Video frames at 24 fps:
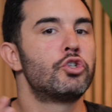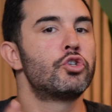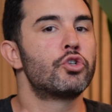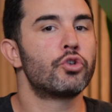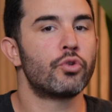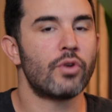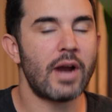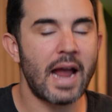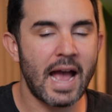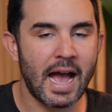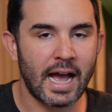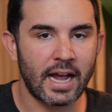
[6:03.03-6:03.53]

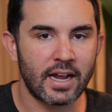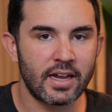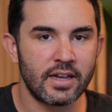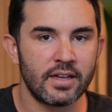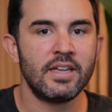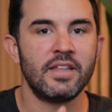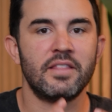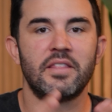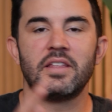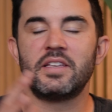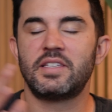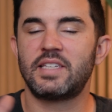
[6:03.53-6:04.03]
track
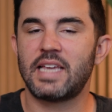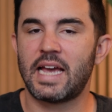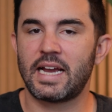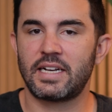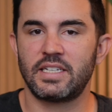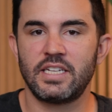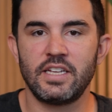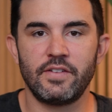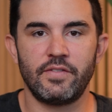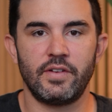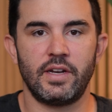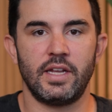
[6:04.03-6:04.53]
this
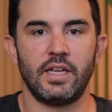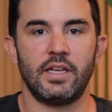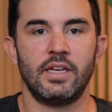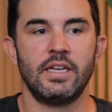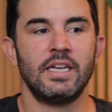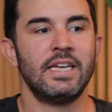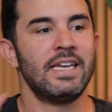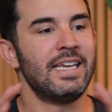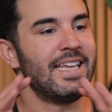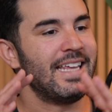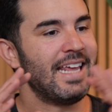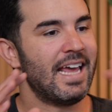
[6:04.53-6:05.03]
activity.
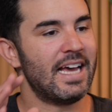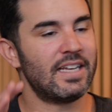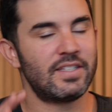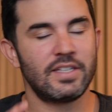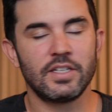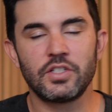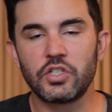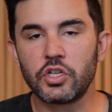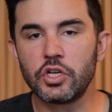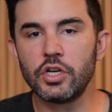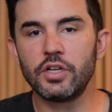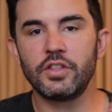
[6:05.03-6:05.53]
Yes,
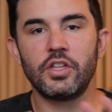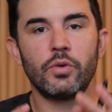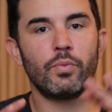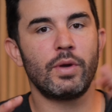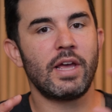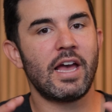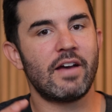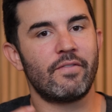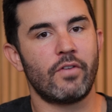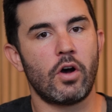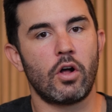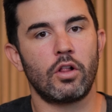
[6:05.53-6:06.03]
it's good that we
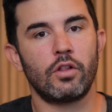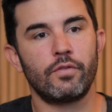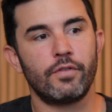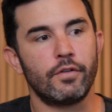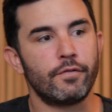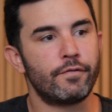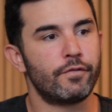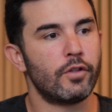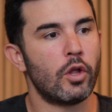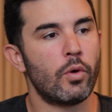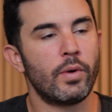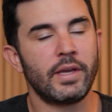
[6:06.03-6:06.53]
have all of
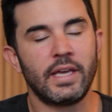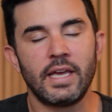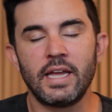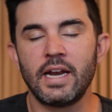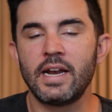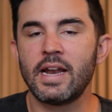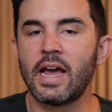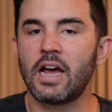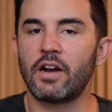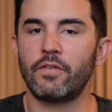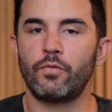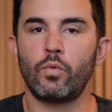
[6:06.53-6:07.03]
it flowing in
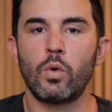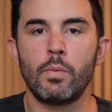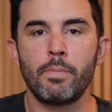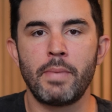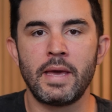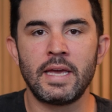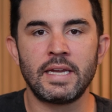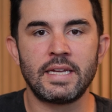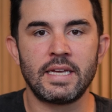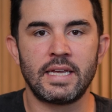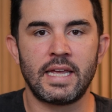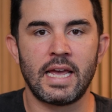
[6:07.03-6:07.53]
and out of one
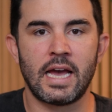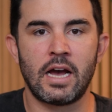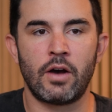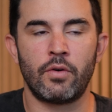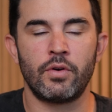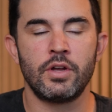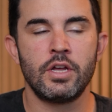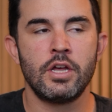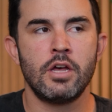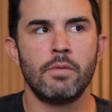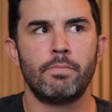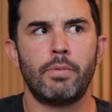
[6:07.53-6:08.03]
bank account,
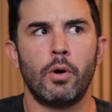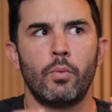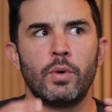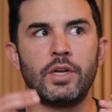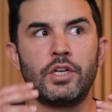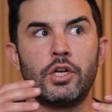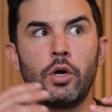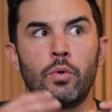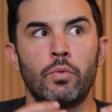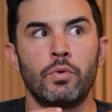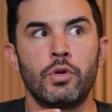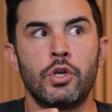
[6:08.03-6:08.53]
but we
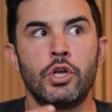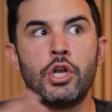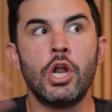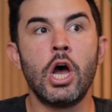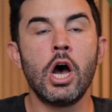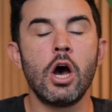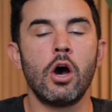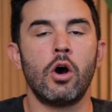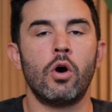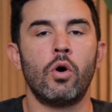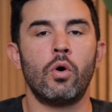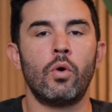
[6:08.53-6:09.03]
don't
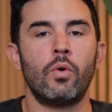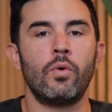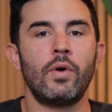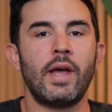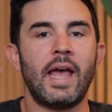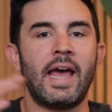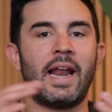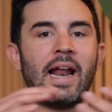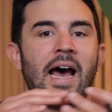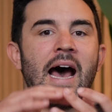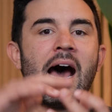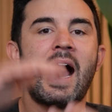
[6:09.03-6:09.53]
know
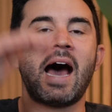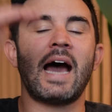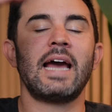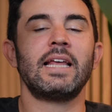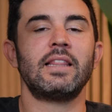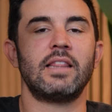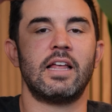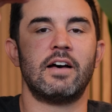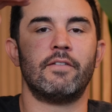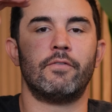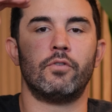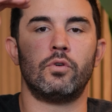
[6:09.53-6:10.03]
at a high
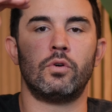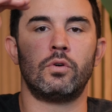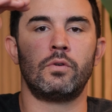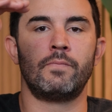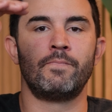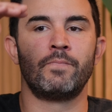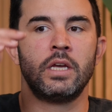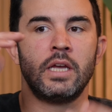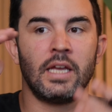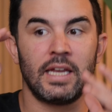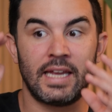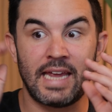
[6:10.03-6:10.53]

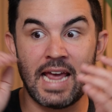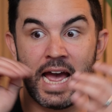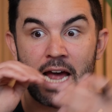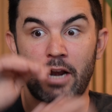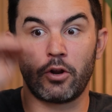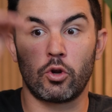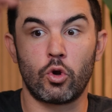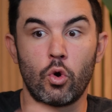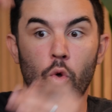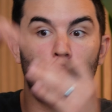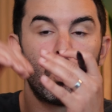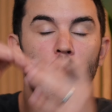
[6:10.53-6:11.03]
level
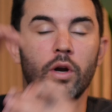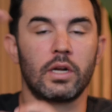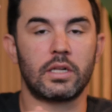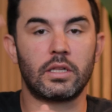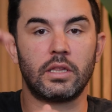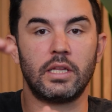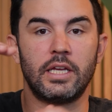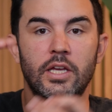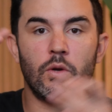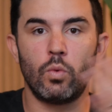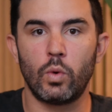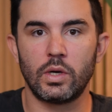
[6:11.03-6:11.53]

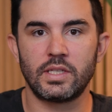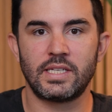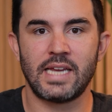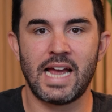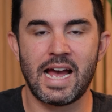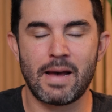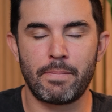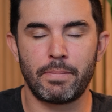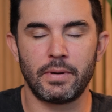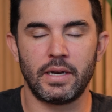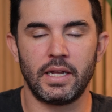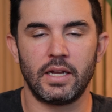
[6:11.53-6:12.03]
categorically what's
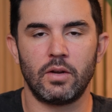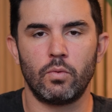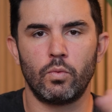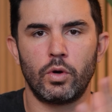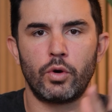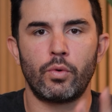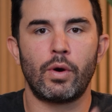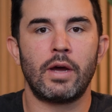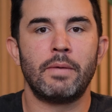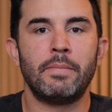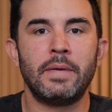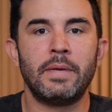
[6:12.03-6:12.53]
happening. What do I